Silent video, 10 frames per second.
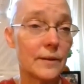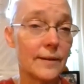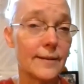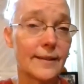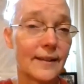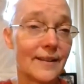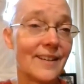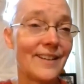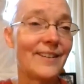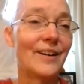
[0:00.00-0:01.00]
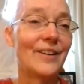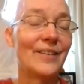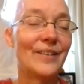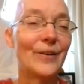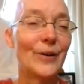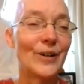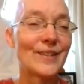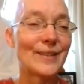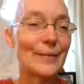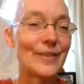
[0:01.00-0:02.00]
since, you know, or
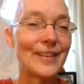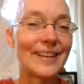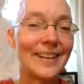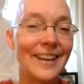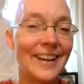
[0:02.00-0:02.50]
something.